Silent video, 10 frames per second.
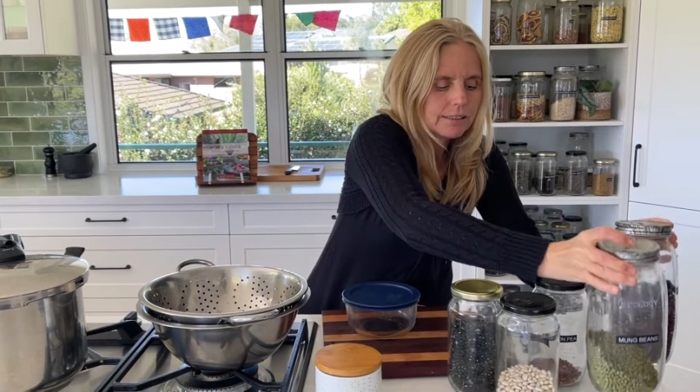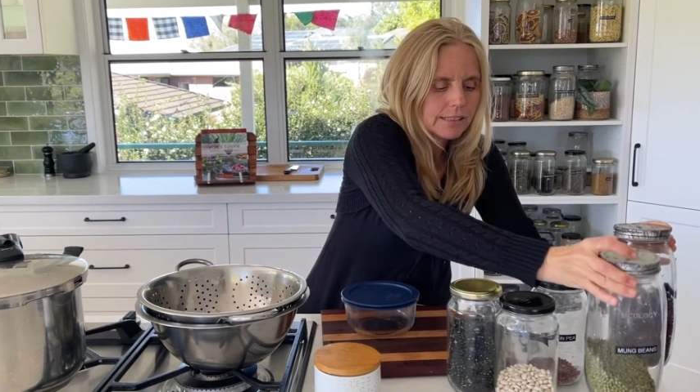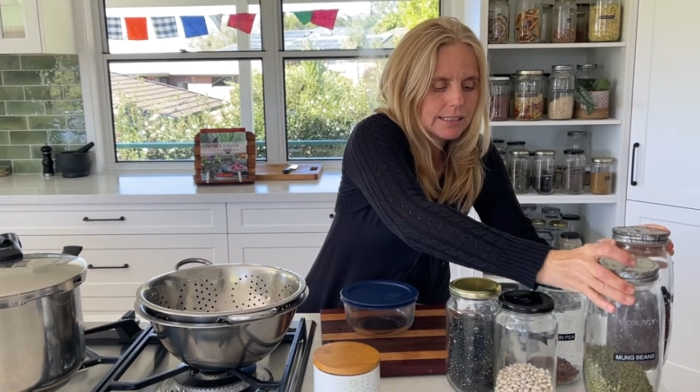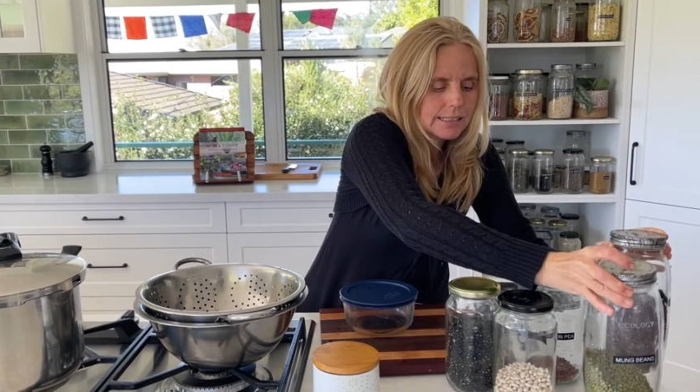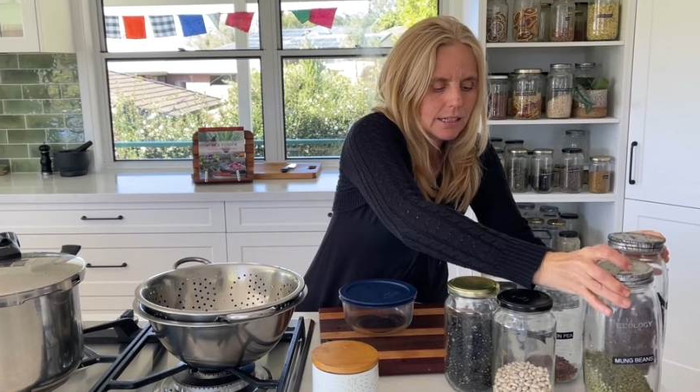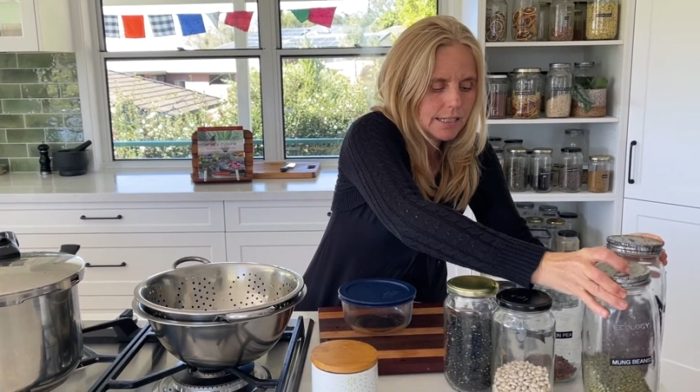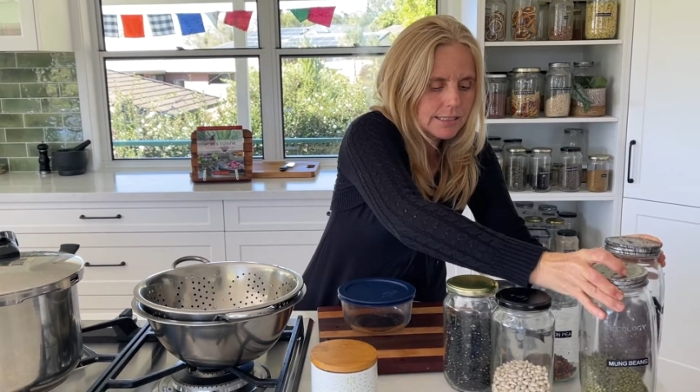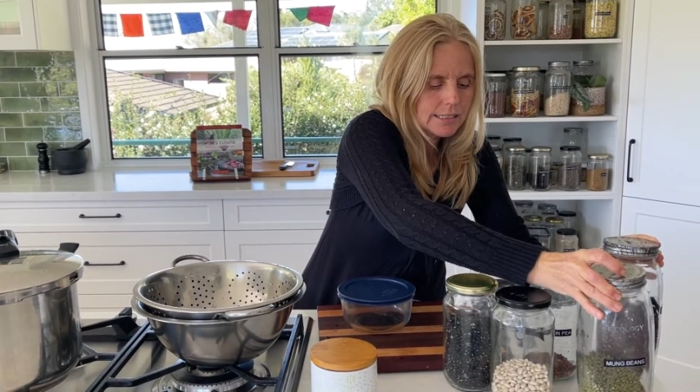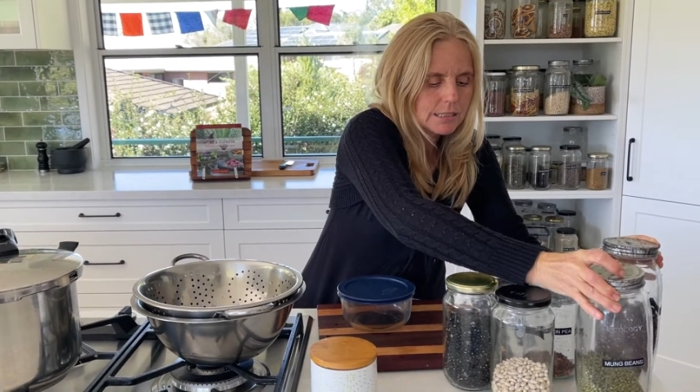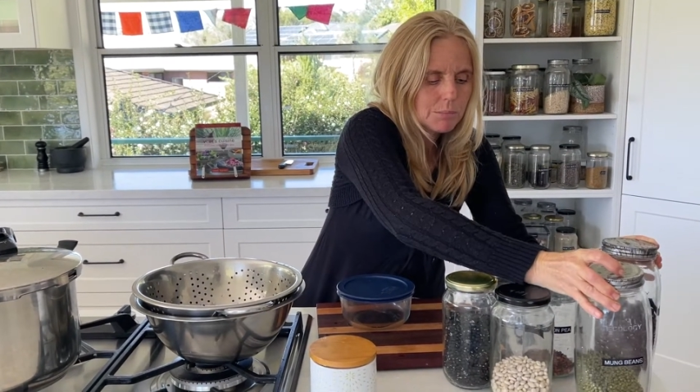They're nice
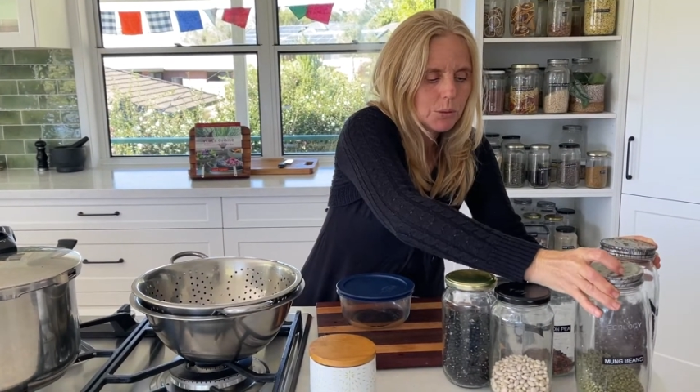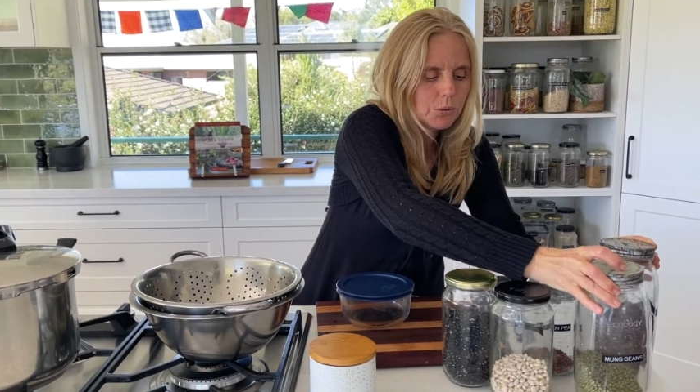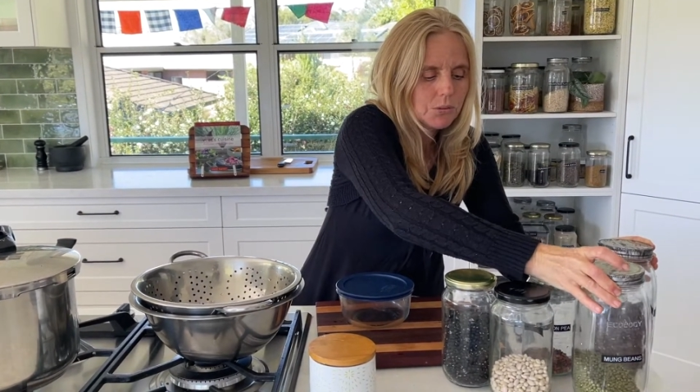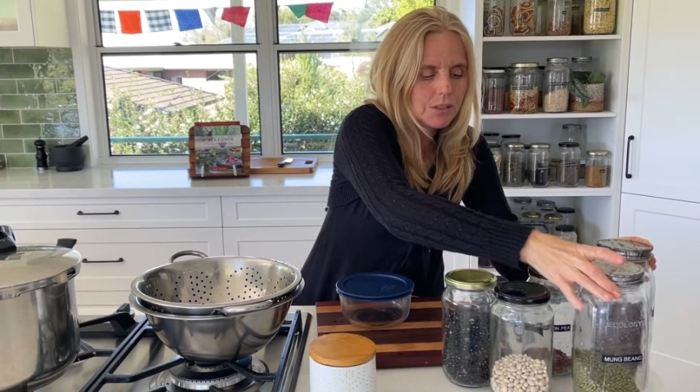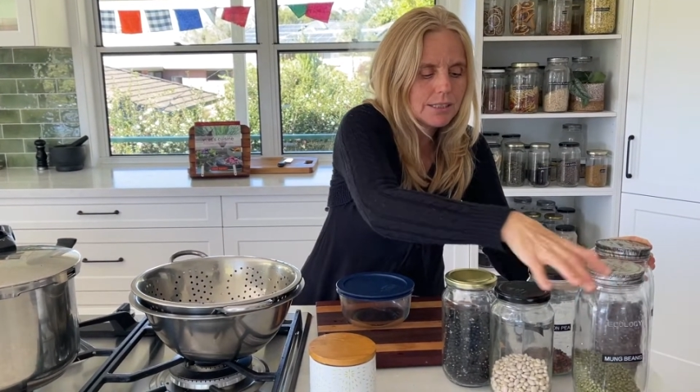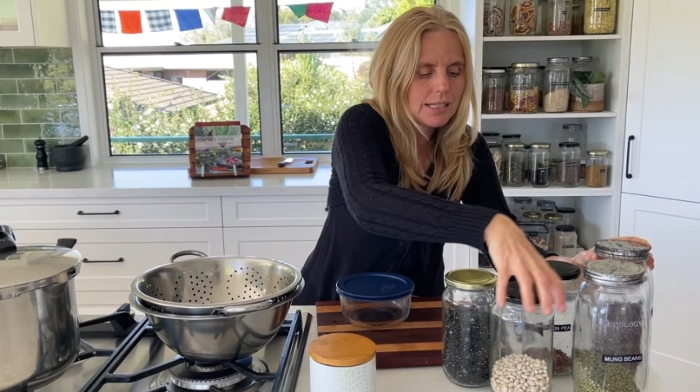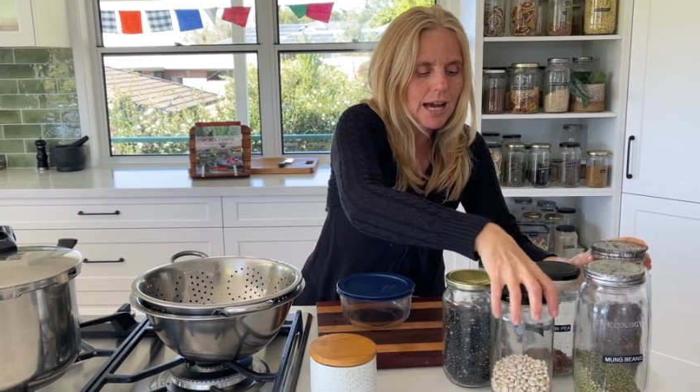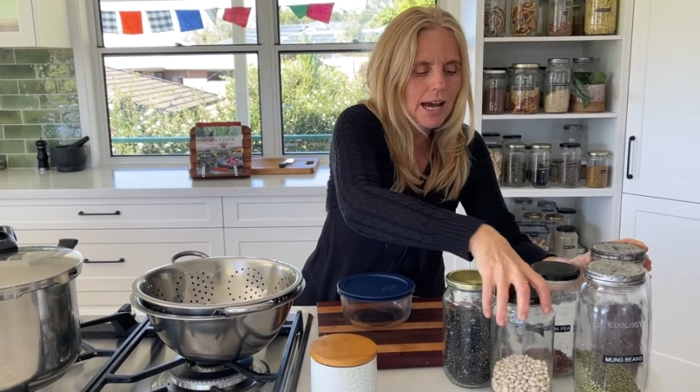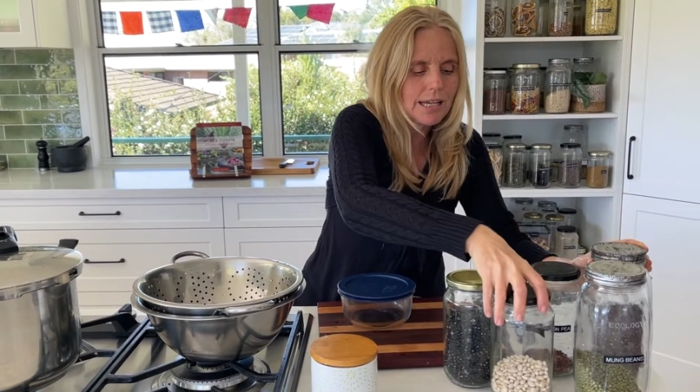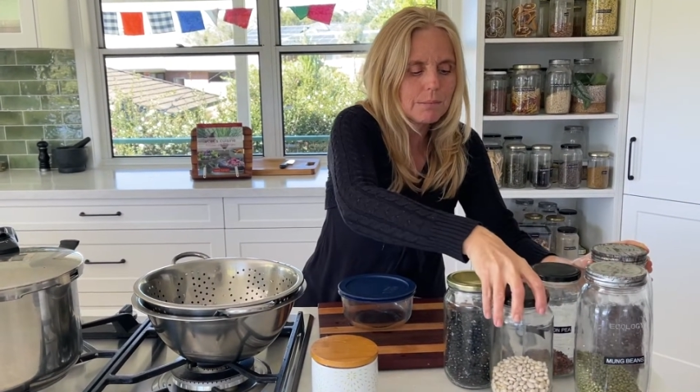and small. These
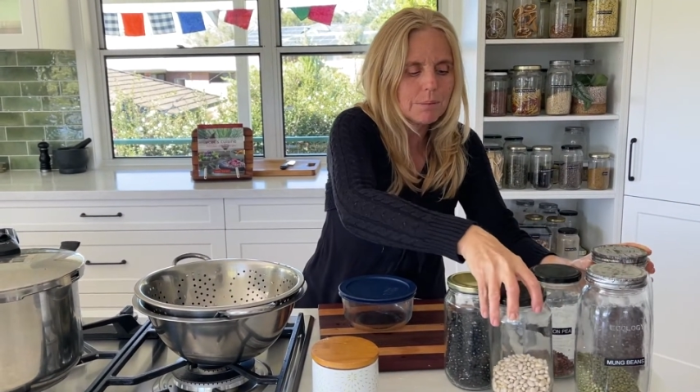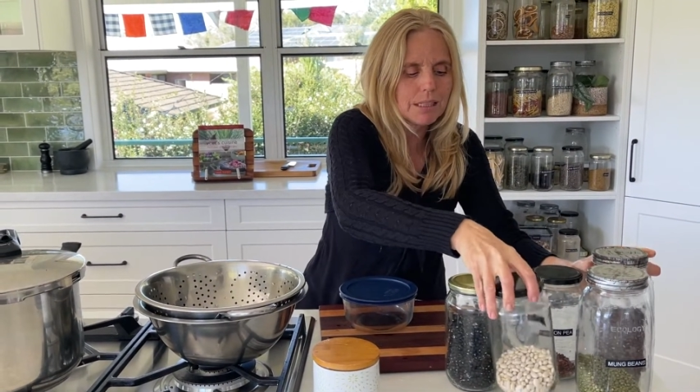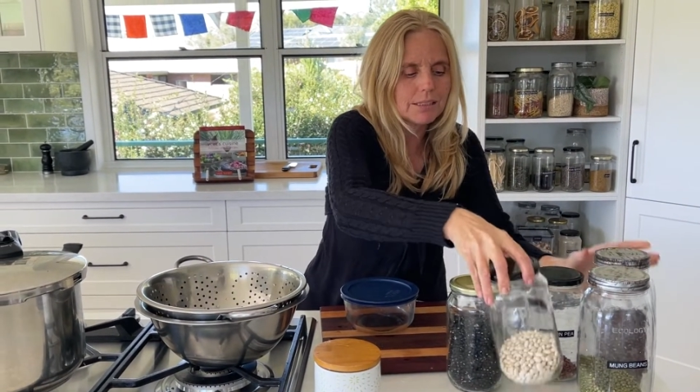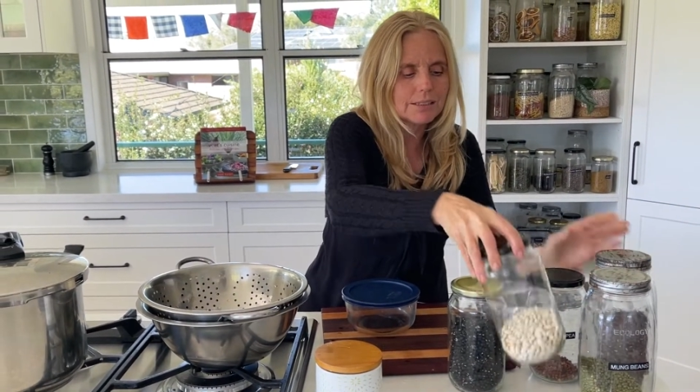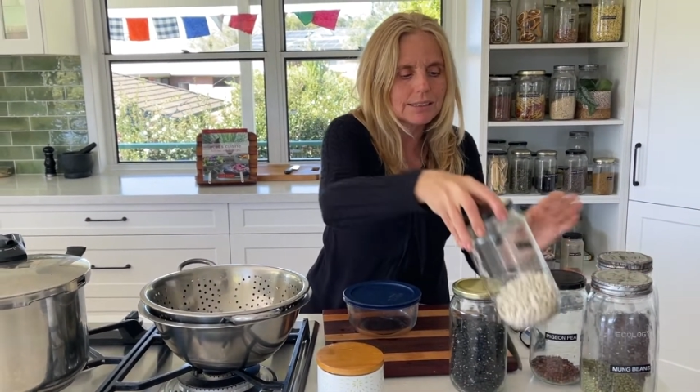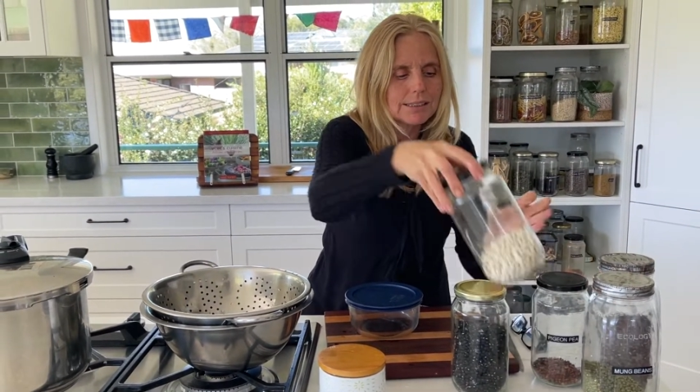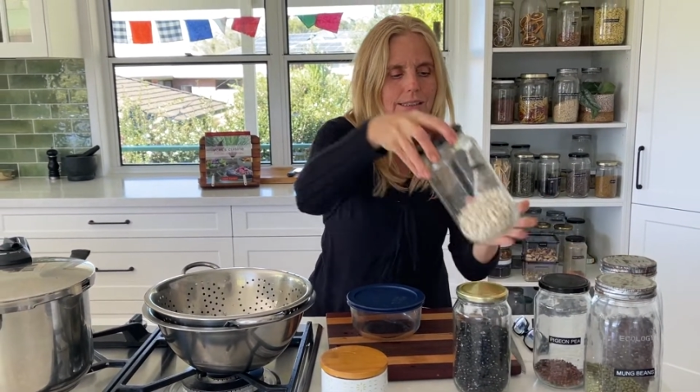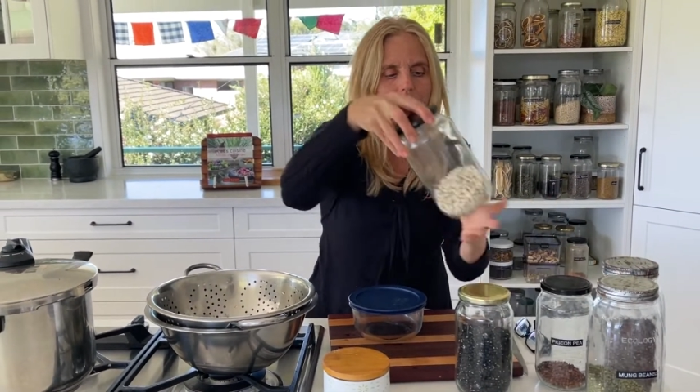harder beans,